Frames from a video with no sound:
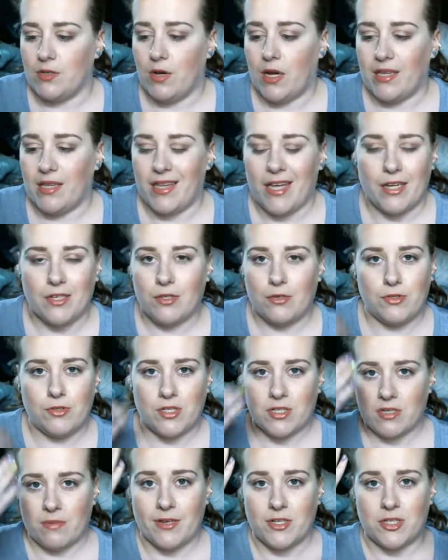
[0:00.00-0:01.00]
like to,
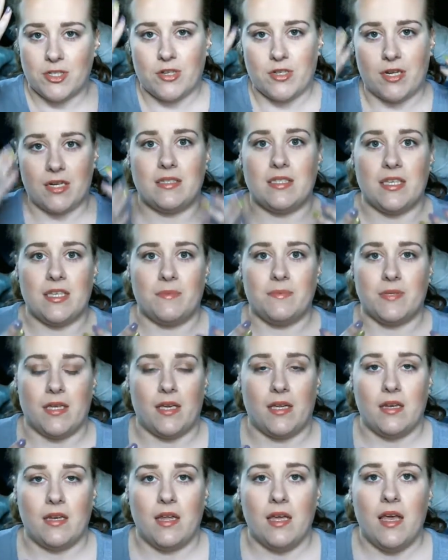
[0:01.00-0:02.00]
just to make sure that it seeps
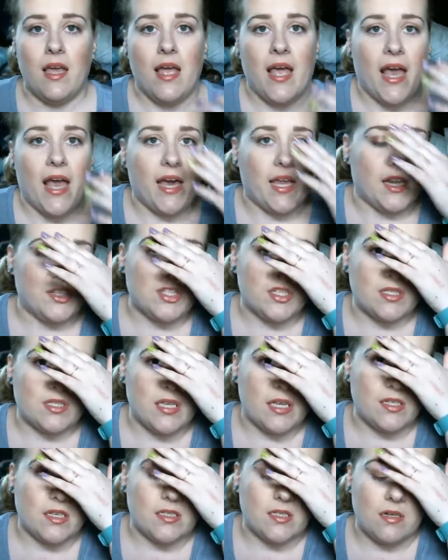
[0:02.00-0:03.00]
in, and it just
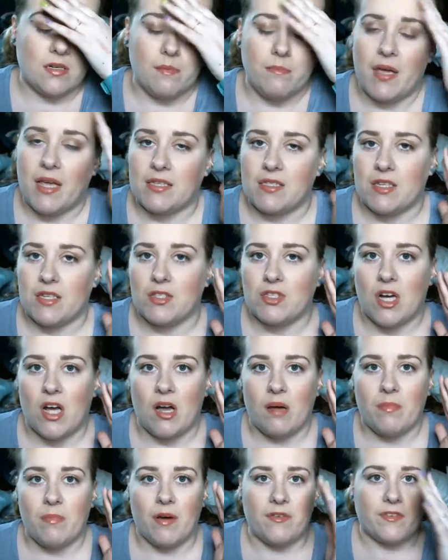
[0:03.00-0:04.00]
does an amazing
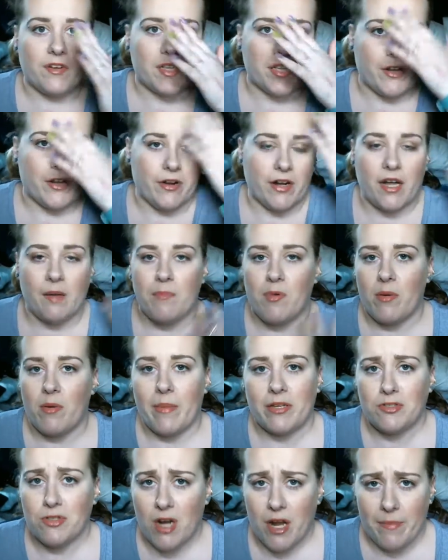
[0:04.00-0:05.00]
job of clearing up all
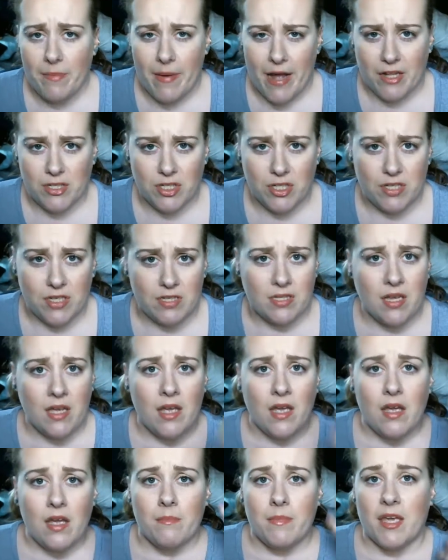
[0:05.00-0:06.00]
my dry patches,
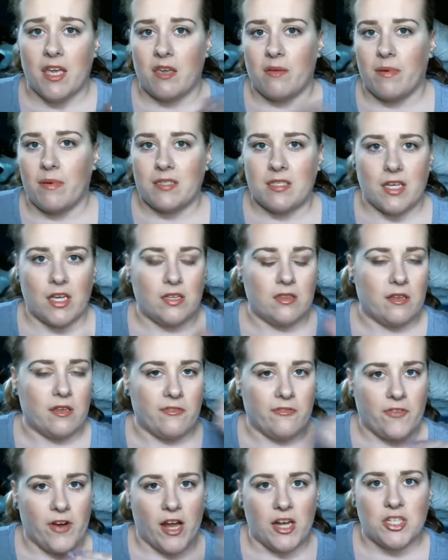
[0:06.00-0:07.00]
making my skin
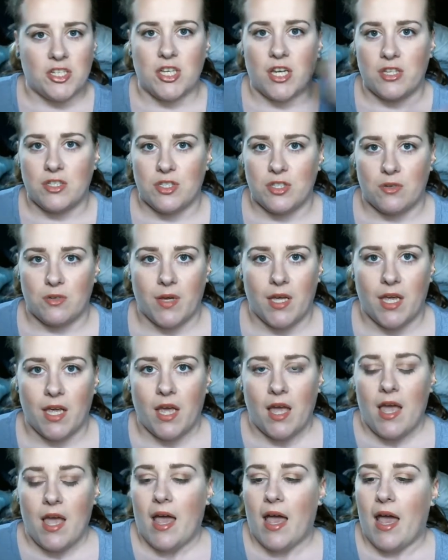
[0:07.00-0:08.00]
look fresh and dewy.
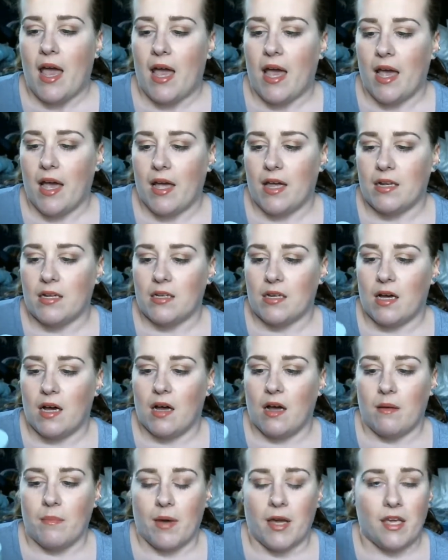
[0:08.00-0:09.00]
And
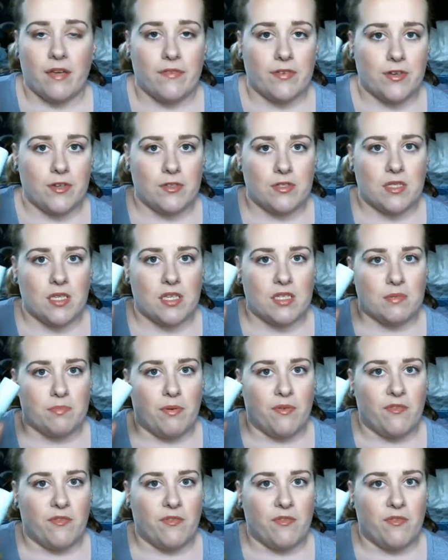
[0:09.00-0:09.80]
I even use this